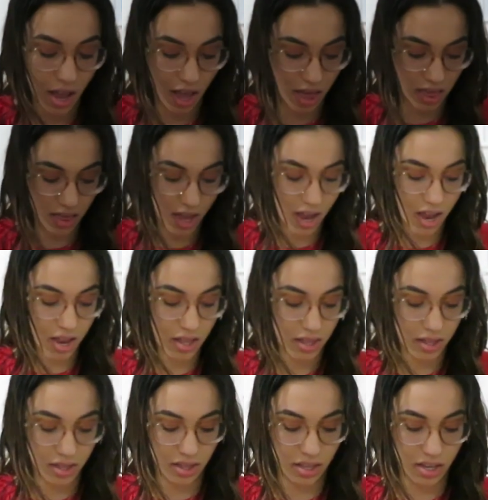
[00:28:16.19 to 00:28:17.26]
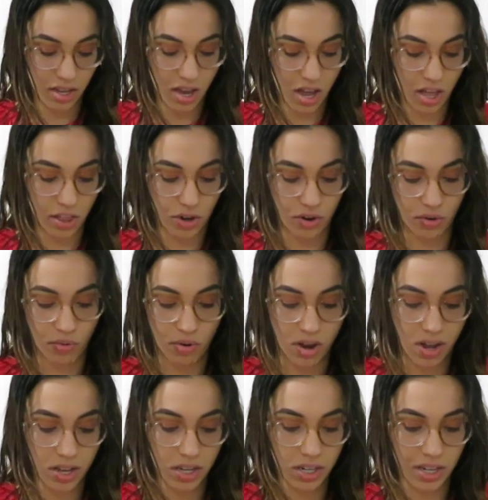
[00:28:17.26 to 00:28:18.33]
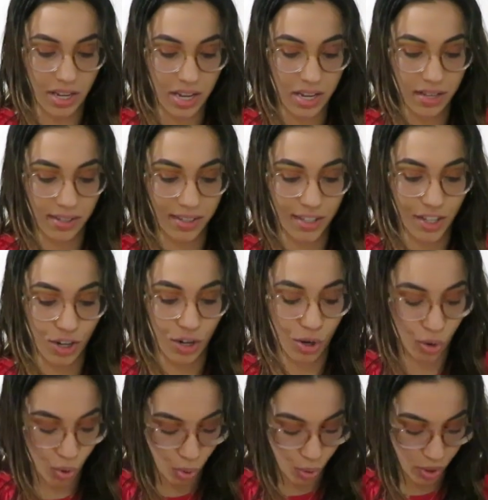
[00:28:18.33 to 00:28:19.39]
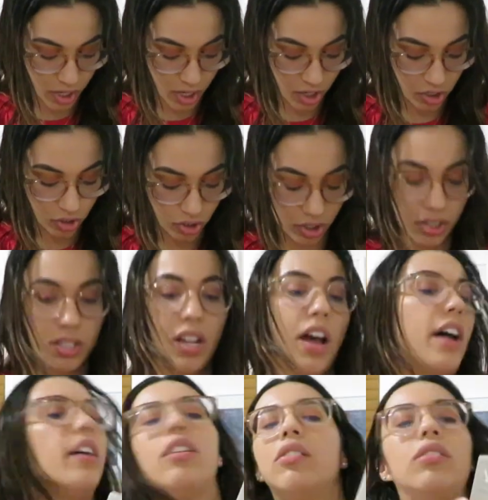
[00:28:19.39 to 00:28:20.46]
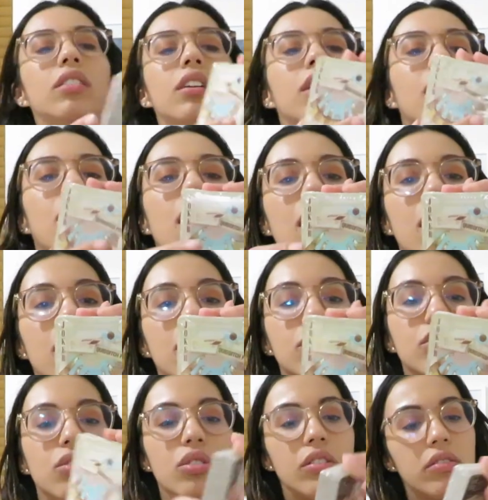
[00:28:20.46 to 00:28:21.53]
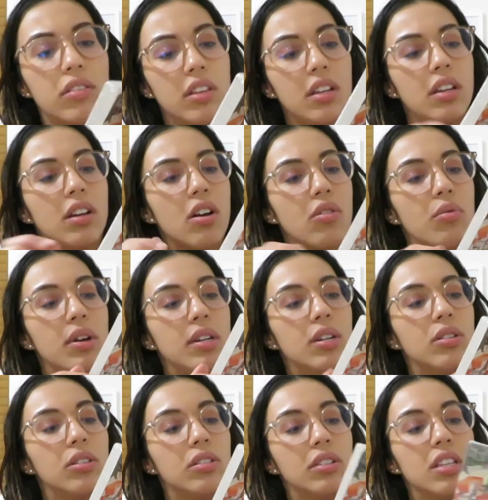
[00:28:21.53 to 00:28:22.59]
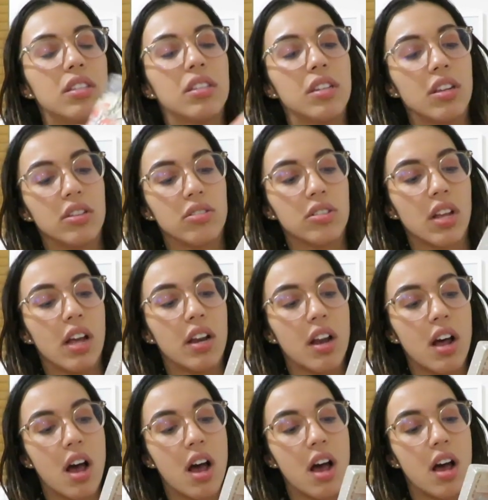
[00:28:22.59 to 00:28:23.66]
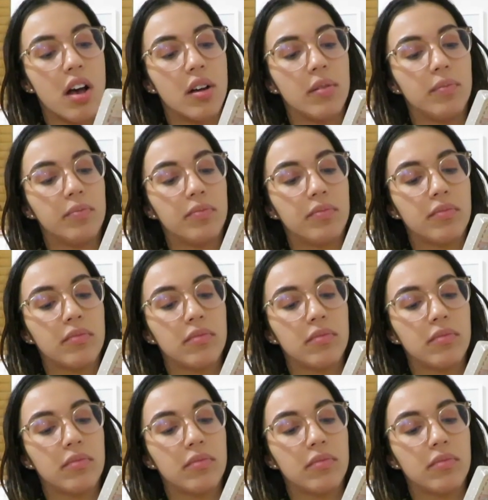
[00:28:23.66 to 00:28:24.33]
And then the other one is the Quidditch style sort of thing. Oh wait, no, no, that's the other side. Um,